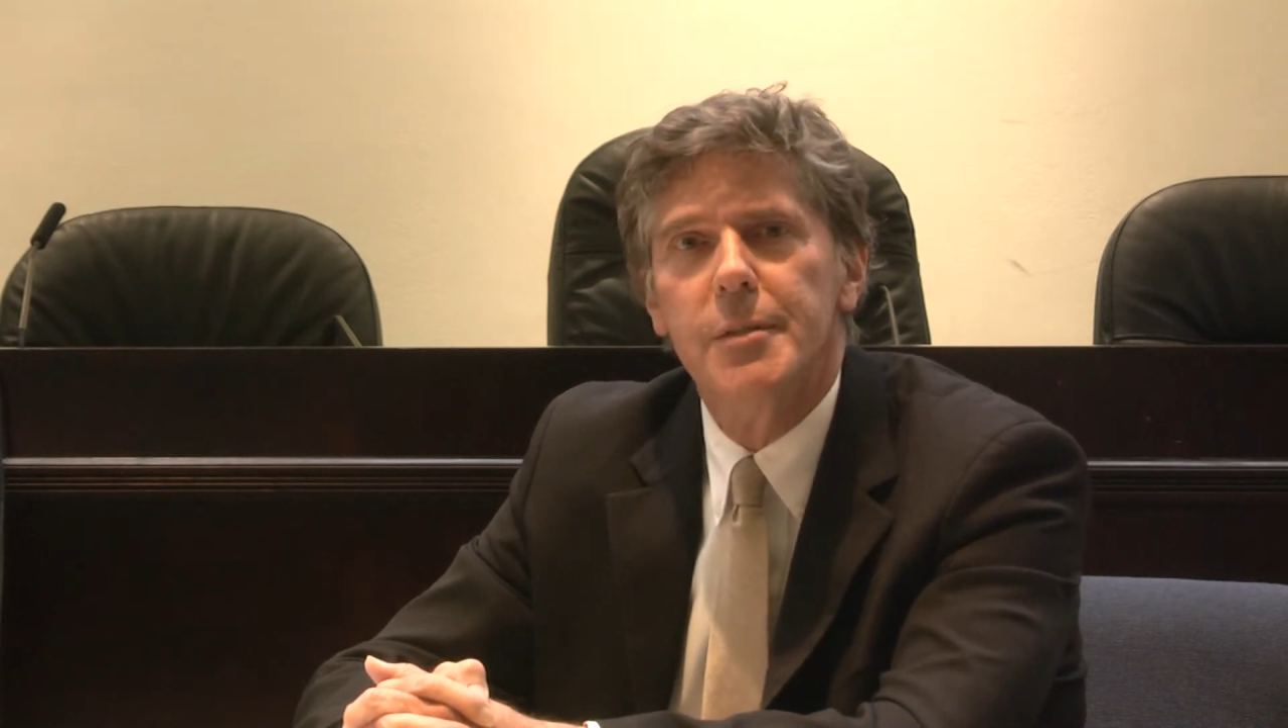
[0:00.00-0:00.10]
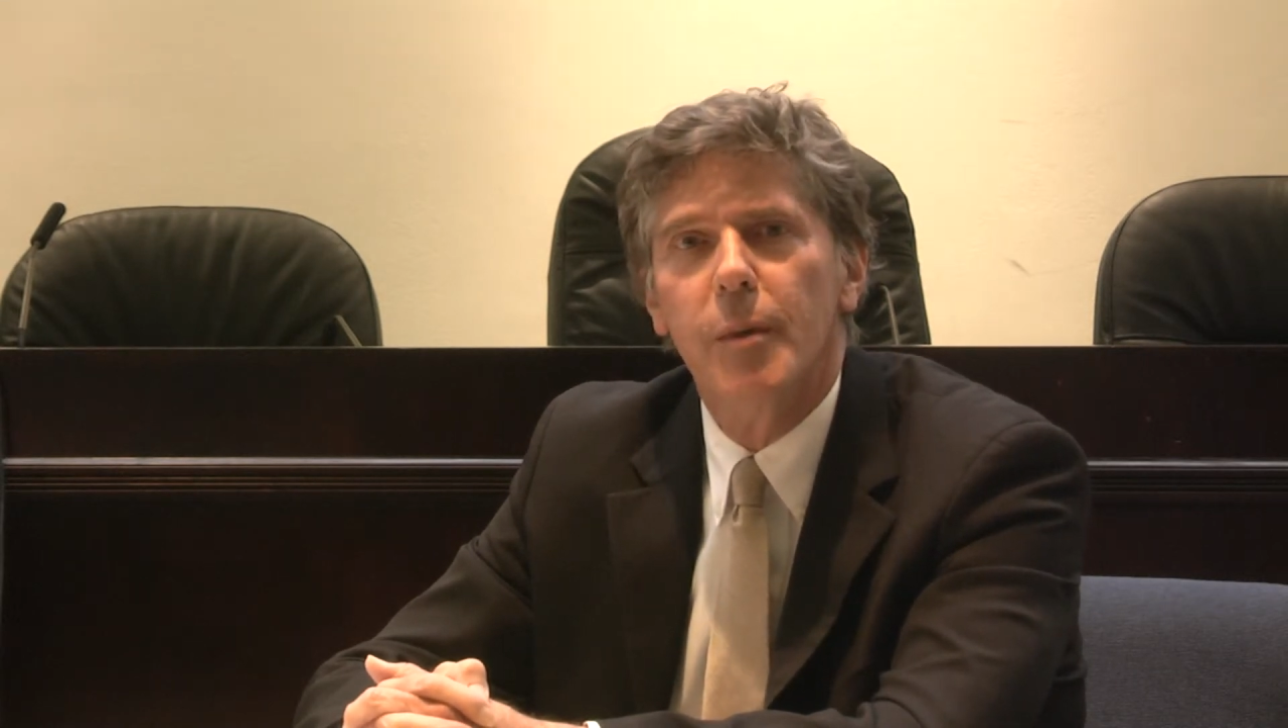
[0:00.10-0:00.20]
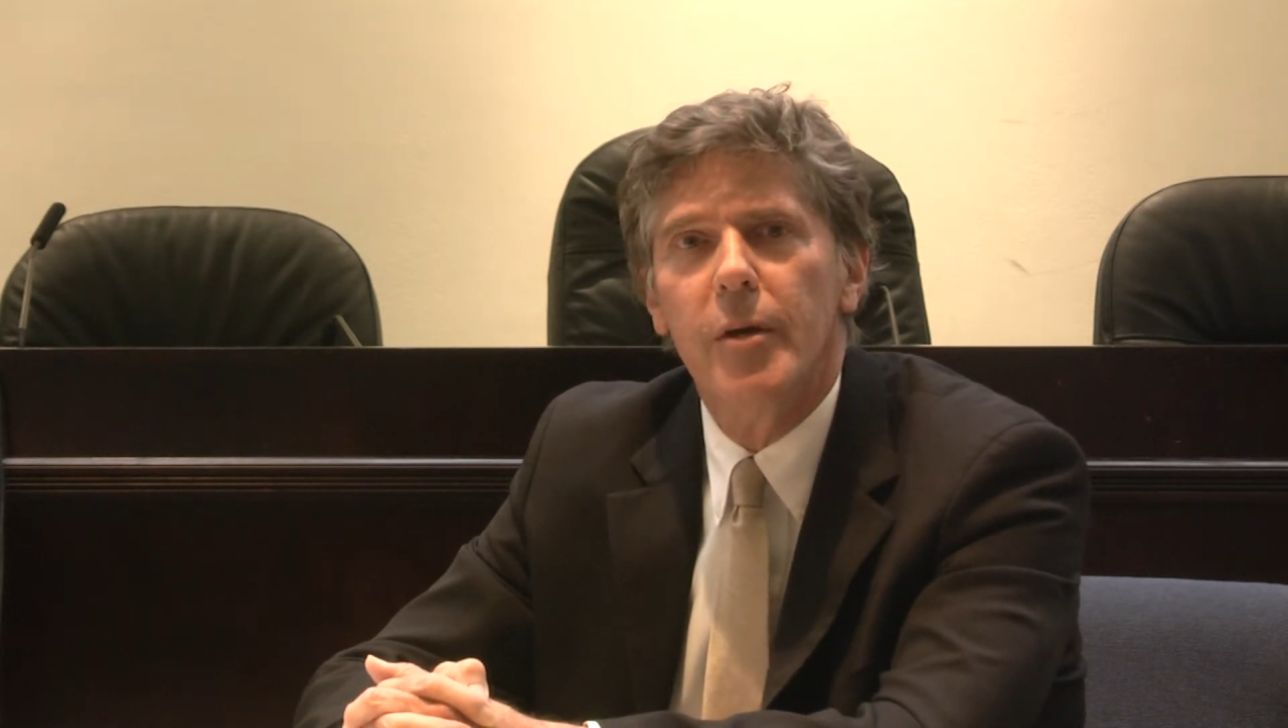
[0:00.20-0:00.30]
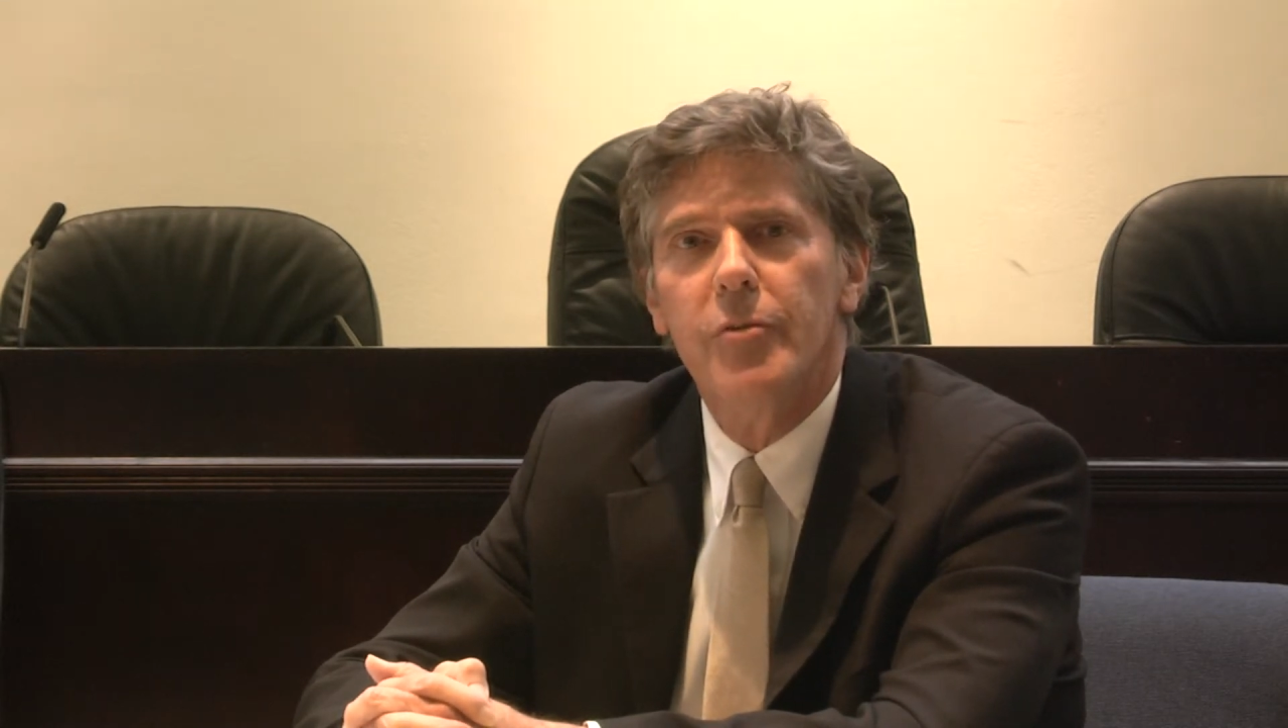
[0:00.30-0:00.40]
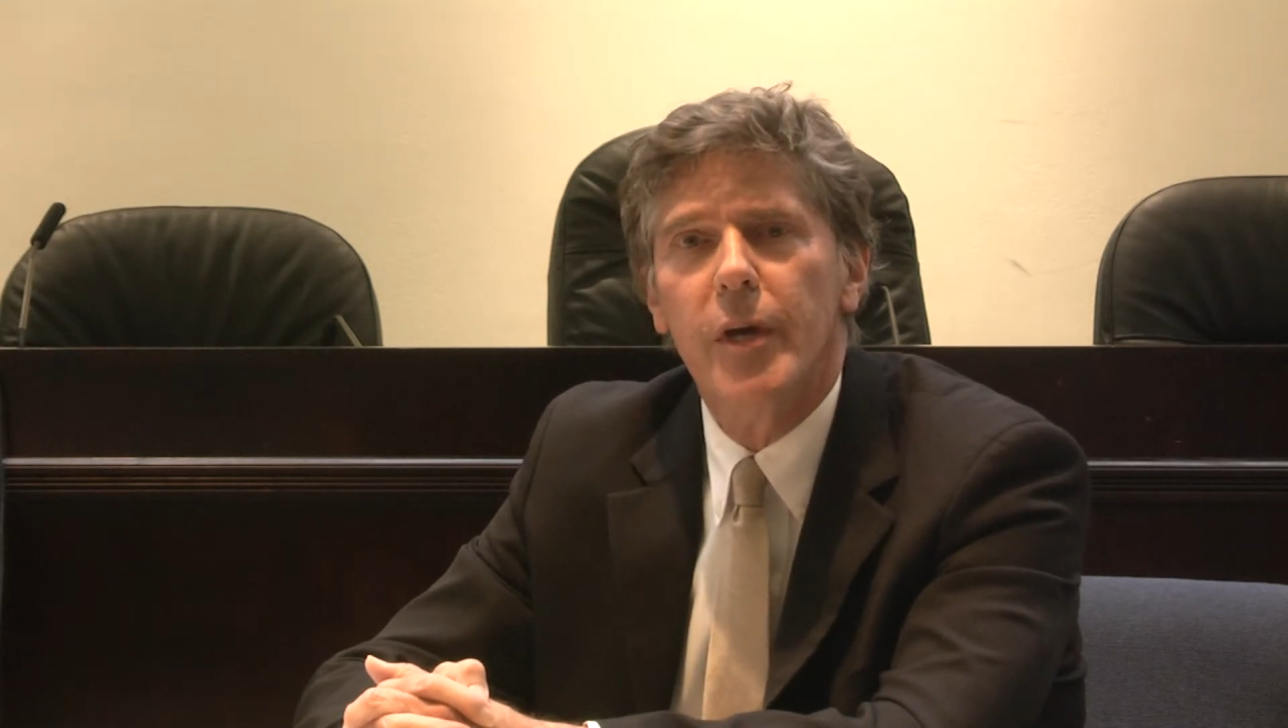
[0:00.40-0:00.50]

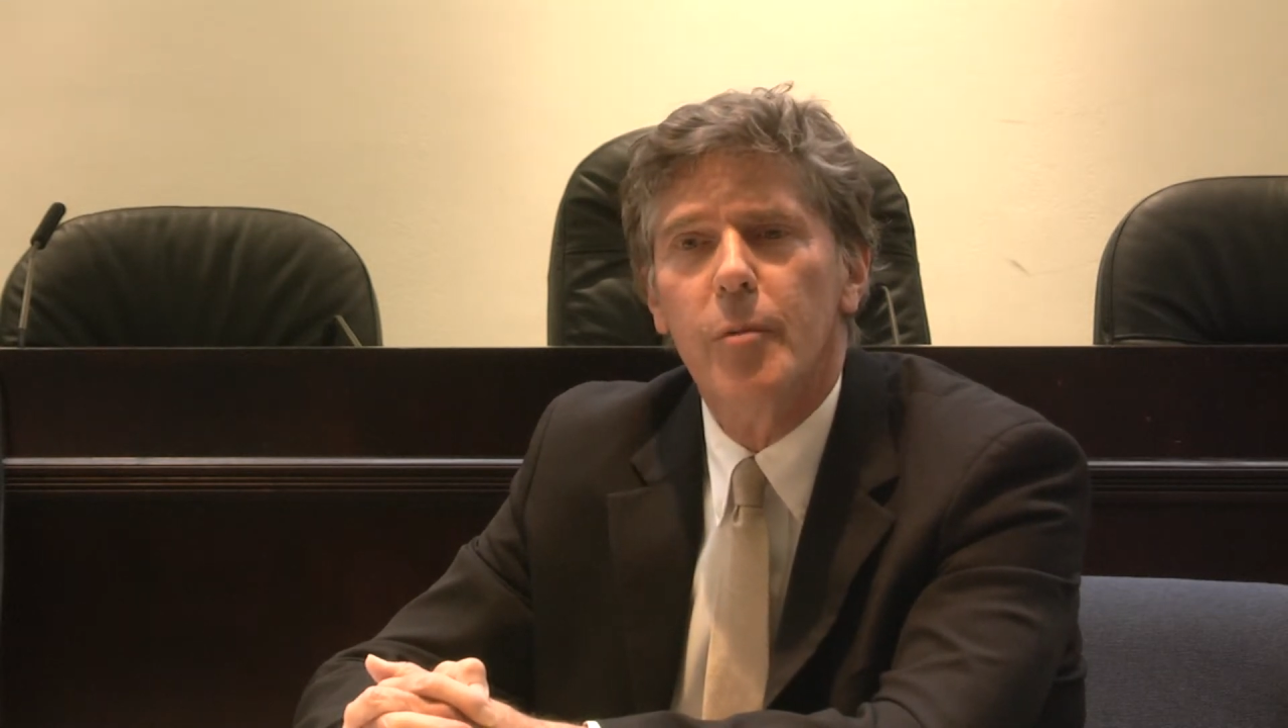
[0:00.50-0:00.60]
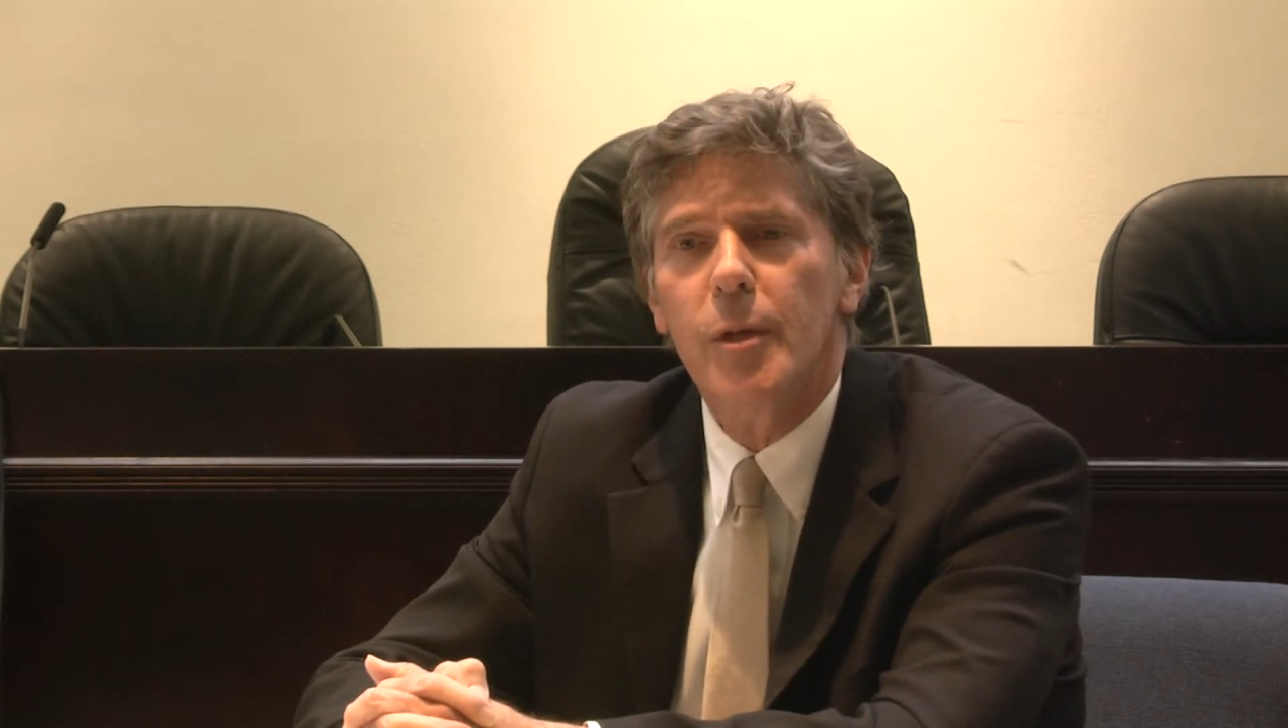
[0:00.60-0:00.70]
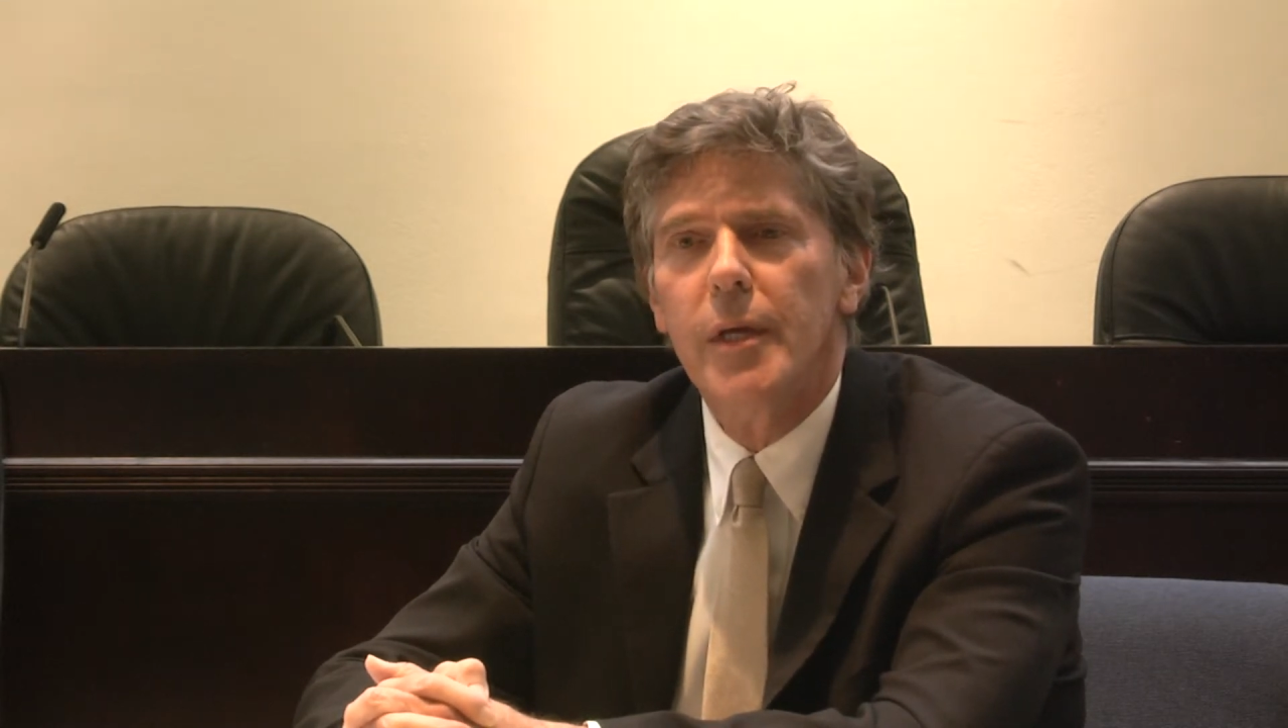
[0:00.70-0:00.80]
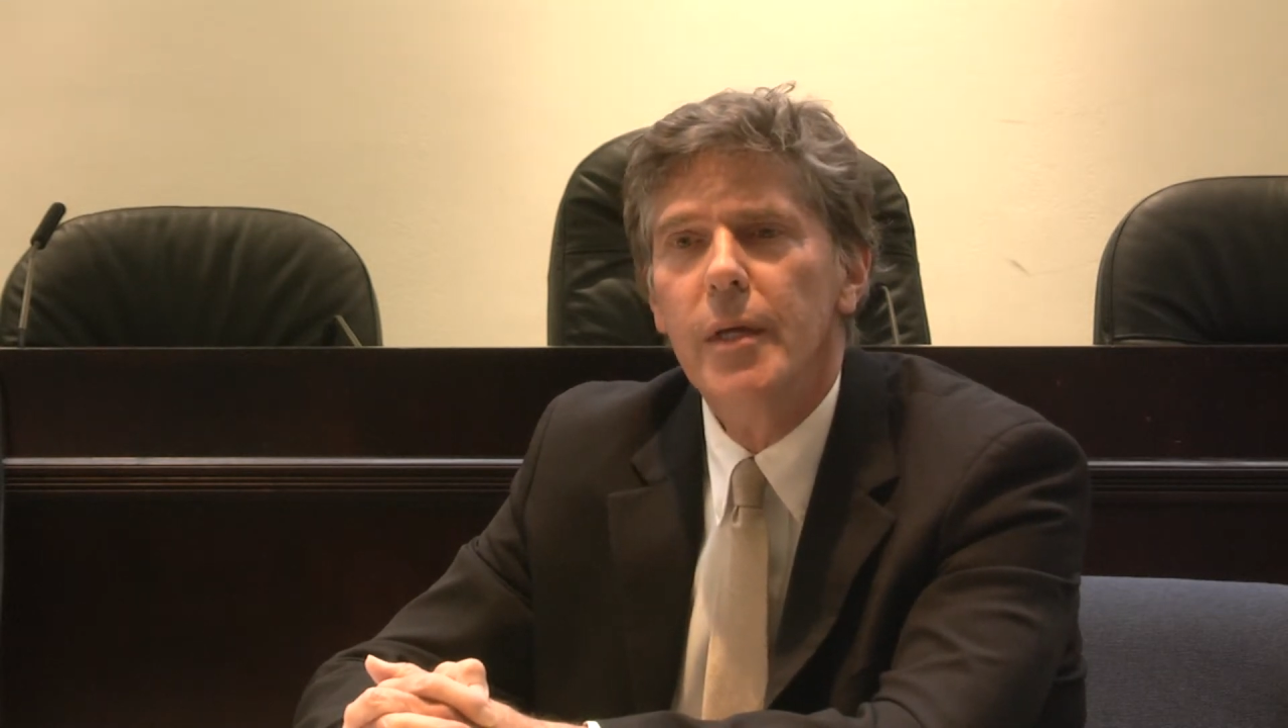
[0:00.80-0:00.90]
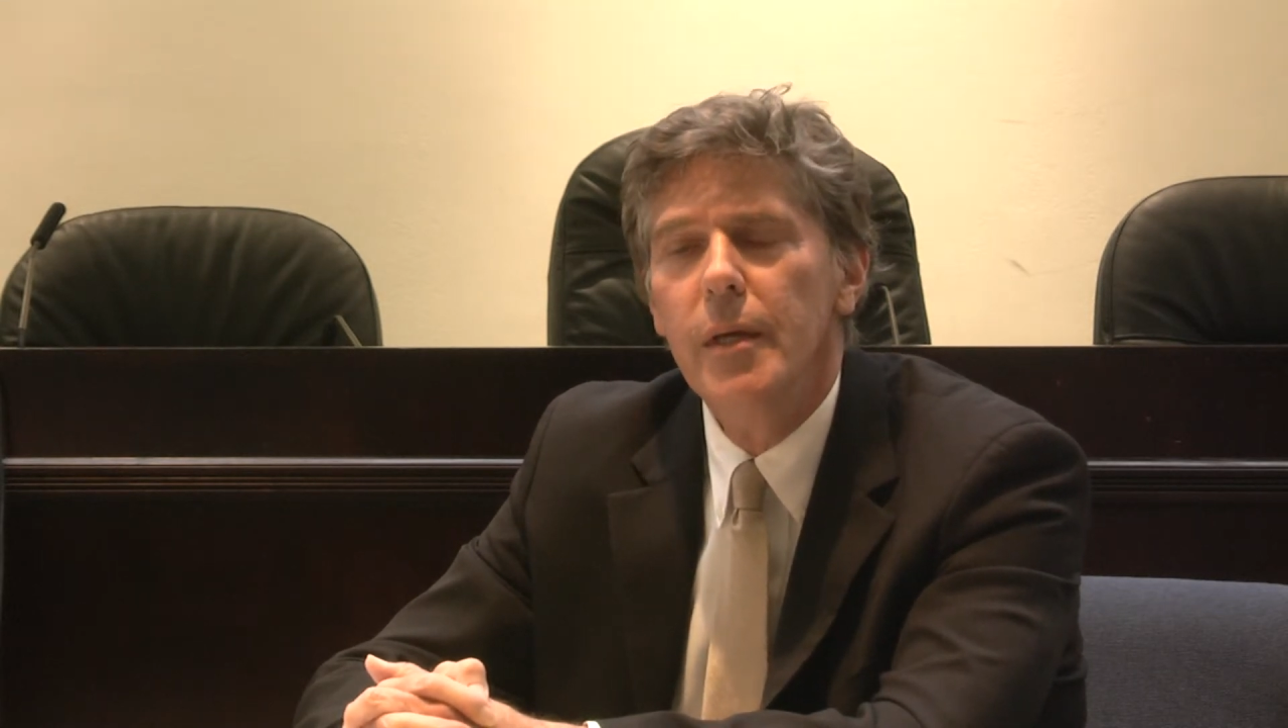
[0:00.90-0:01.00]
my
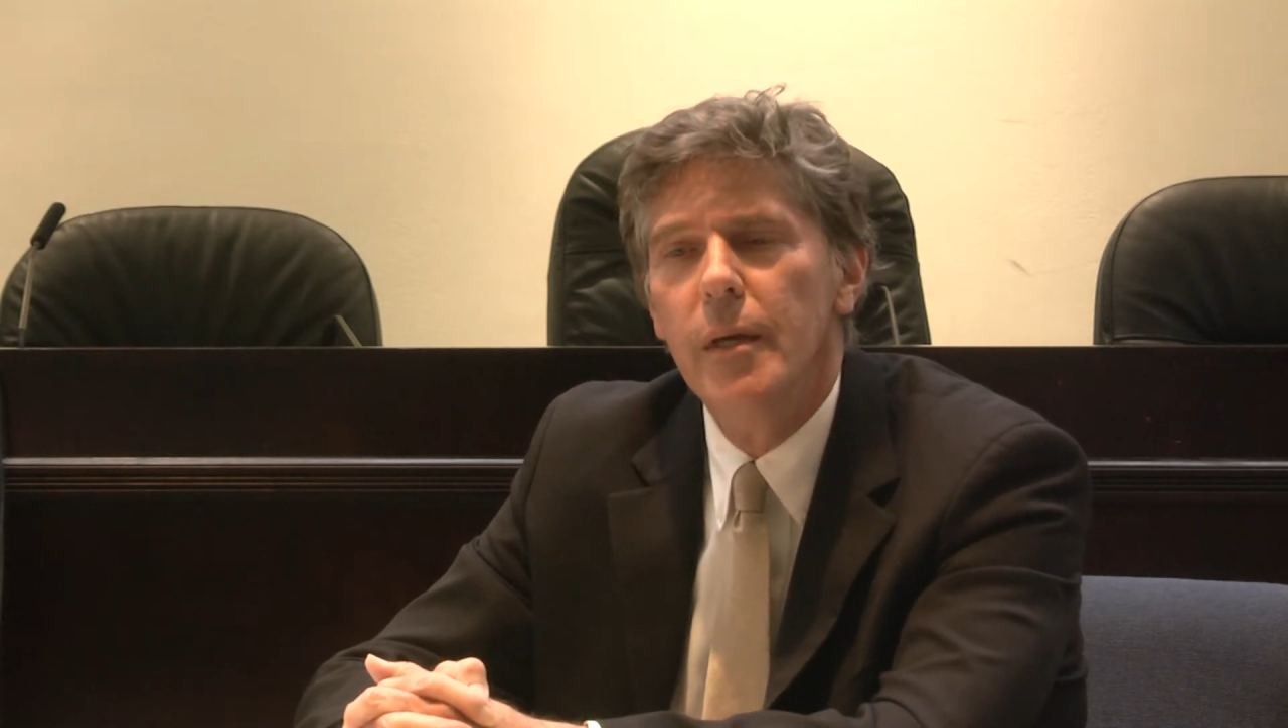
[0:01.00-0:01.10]
family.